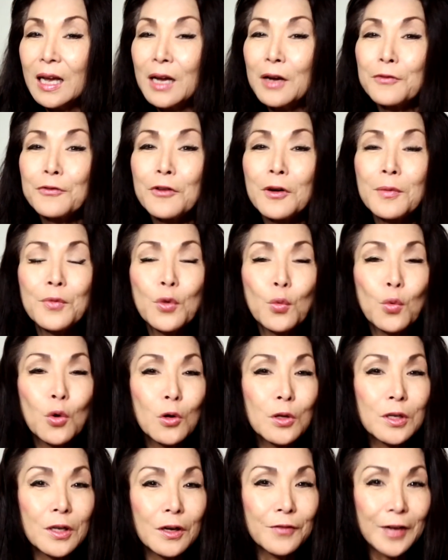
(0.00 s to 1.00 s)
from the
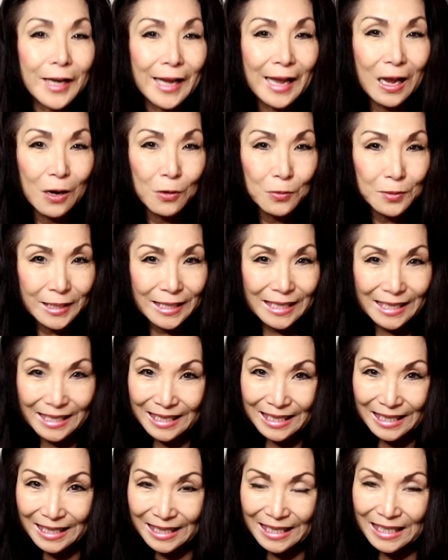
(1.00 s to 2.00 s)
world of
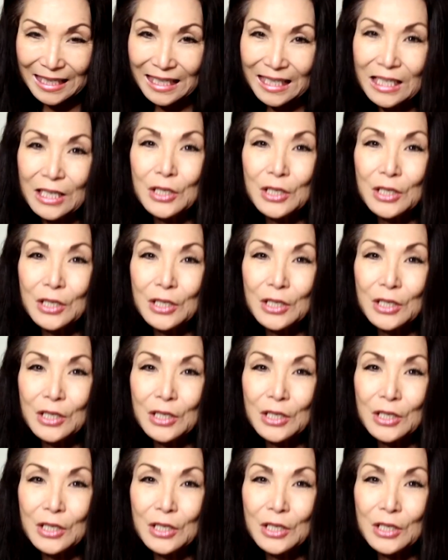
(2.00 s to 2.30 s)
accountants